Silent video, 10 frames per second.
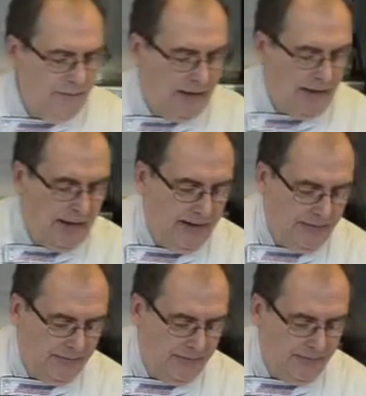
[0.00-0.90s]
Okay?
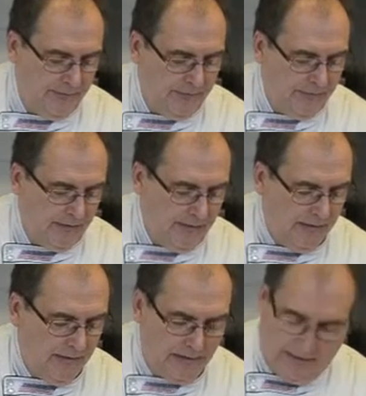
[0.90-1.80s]

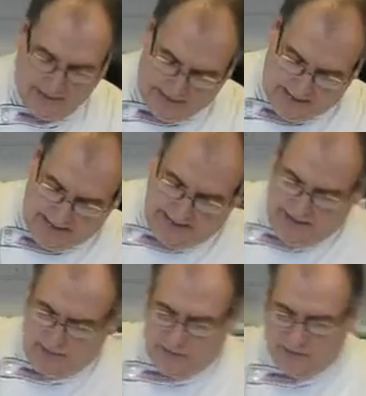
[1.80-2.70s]

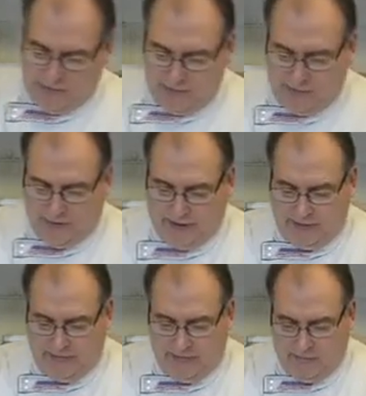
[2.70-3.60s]
And we're just going to break
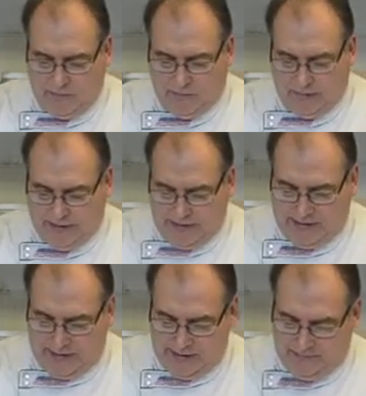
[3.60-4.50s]
it where we need
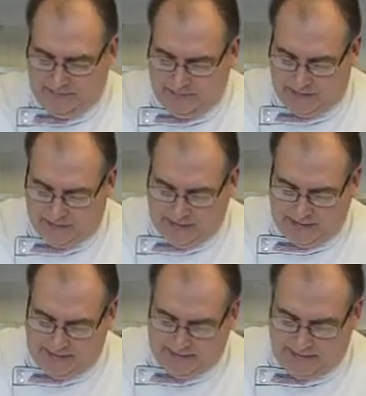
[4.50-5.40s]
it.
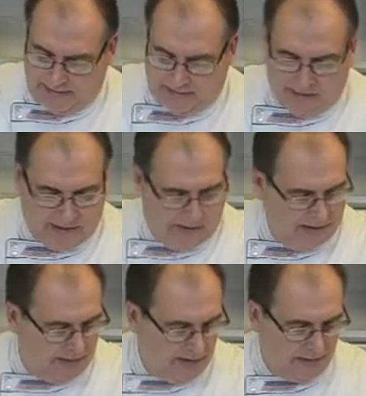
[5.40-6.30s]
Okay? And that gives us a nice
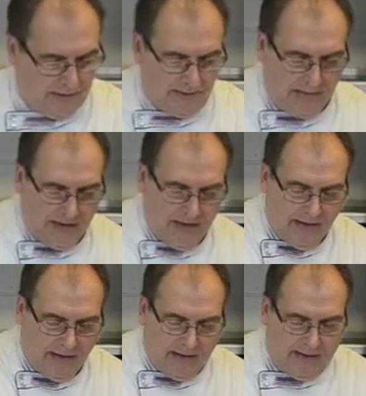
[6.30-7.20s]
covering.
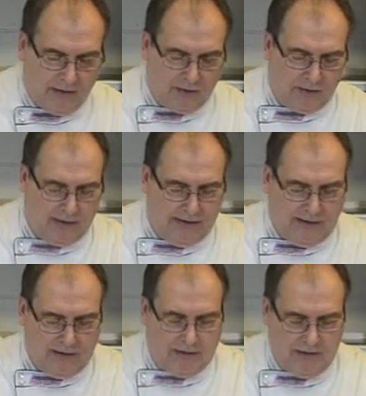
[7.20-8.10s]
And then we're going to lay
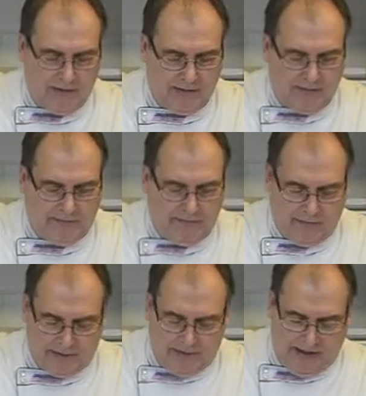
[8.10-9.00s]
our
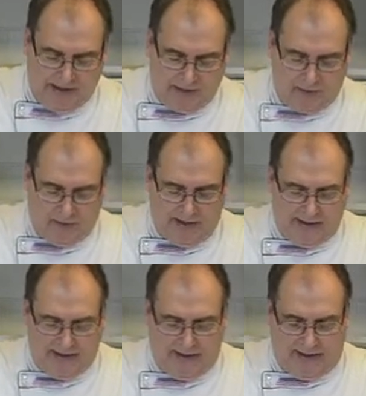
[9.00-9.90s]
tomatoes right
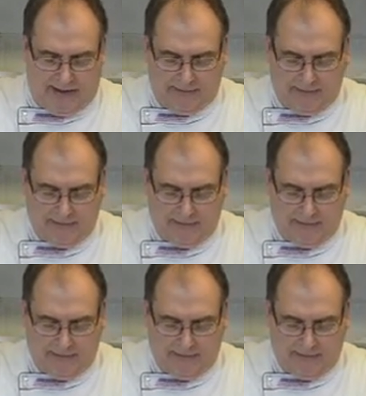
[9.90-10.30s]
on the top.